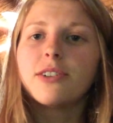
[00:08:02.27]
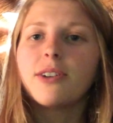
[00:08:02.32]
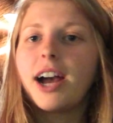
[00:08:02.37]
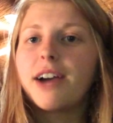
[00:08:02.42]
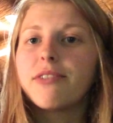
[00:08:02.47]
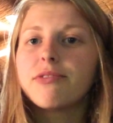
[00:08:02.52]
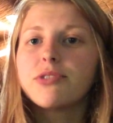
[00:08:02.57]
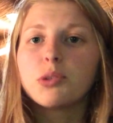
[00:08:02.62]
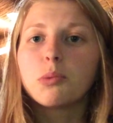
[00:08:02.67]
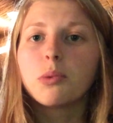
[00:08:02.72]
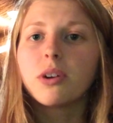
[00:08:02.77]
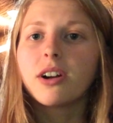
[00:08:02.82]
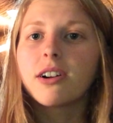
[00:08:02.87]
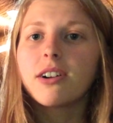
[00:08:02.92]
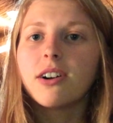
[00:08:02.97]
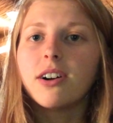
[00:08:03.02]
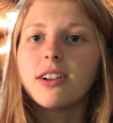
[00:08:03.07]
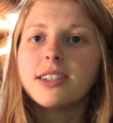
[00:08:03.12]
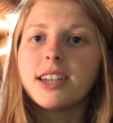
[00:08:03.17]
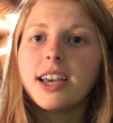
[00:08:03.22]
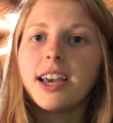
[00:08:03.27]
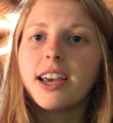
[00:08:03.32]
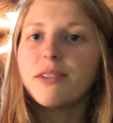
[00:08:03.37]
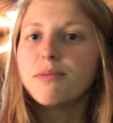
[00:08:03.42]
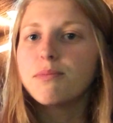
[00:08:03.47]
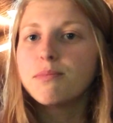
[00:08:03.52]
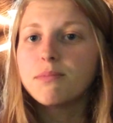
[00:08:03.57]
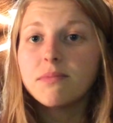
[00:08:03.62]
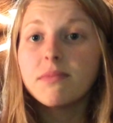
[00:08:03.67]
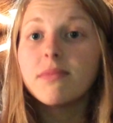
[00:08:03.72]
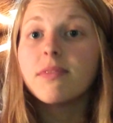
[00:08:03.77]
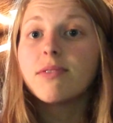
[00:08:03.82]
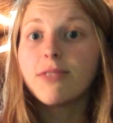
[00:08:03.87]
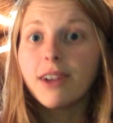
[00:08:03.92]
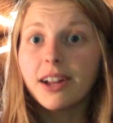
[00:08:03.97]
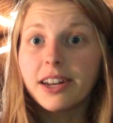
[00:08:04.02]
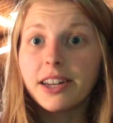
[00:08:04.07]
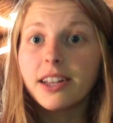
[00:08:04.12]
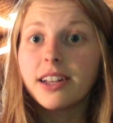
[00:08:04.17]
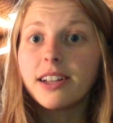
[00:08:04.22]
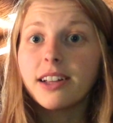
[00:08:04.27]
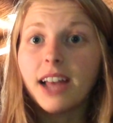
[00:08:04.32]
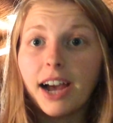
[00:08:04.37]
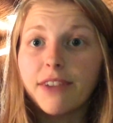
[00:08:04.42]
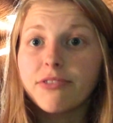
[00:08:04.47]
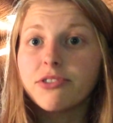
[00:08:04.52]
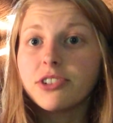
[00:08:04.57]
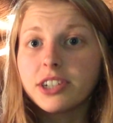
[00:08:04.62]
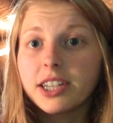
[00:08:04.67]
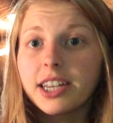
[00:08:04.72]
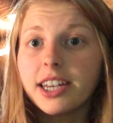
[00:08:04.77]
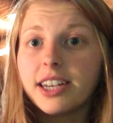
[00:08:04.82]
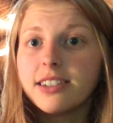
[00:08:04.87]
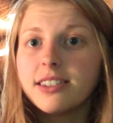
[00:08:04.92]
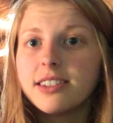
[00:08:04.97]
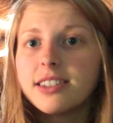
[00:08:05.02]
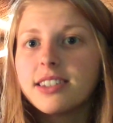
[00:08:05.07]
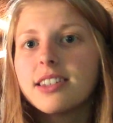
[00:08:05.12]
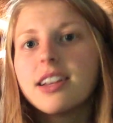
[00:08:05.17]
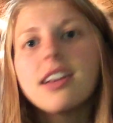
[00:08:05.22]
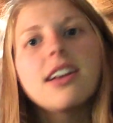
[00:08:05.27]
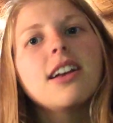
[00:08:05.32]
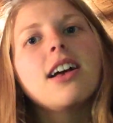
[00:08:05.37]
after work all day, running after kids.